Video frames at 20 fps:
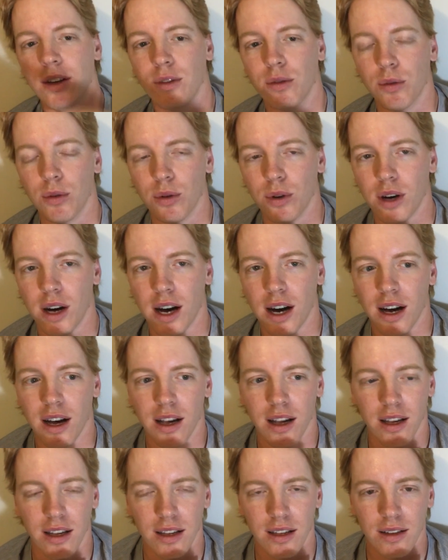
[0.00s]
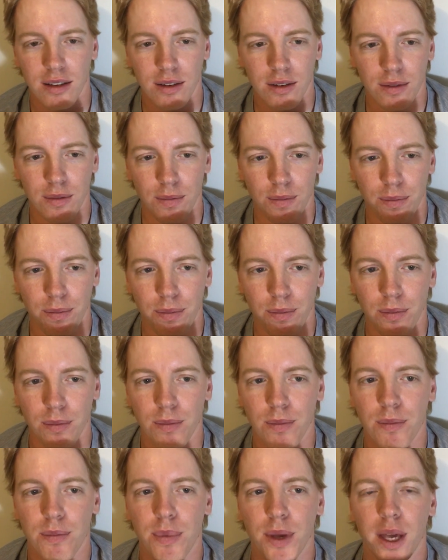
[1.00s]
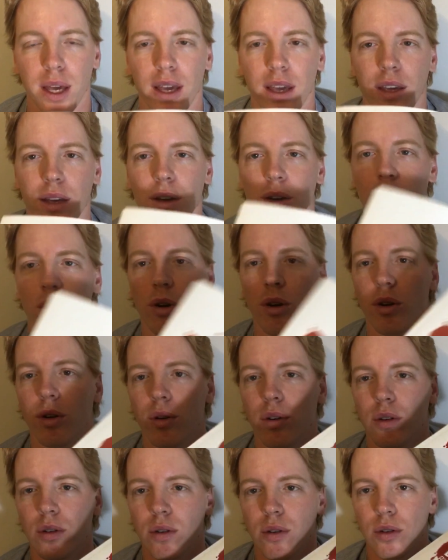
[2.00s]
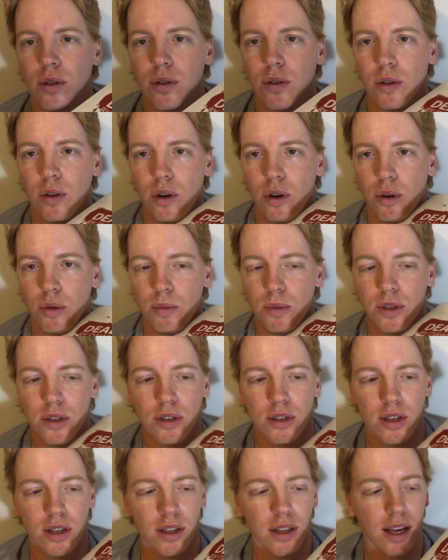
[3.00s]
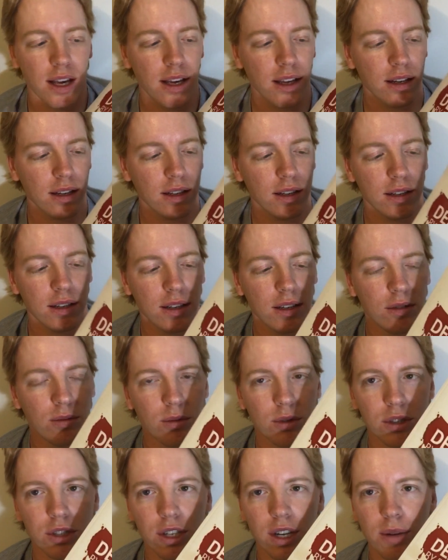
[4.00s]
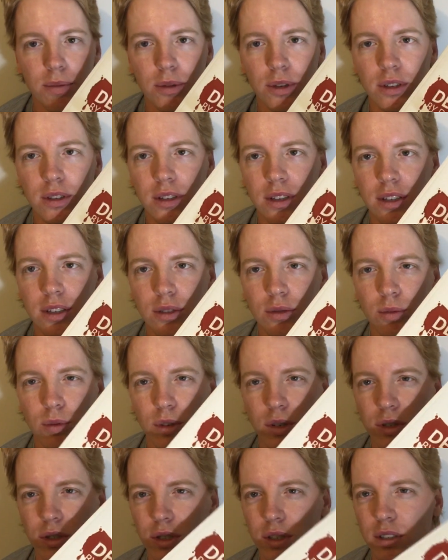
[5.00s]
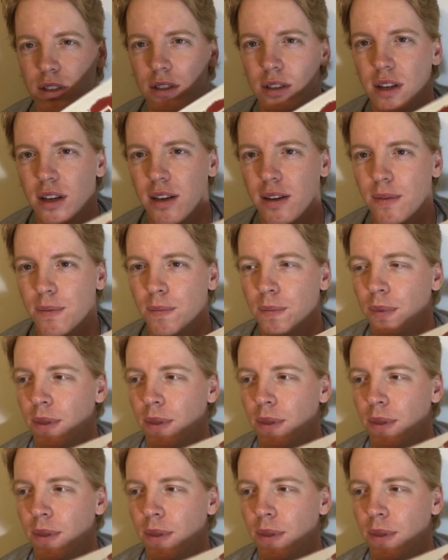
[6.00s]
Well, I pay homage to that in one chapter in this, where it's just like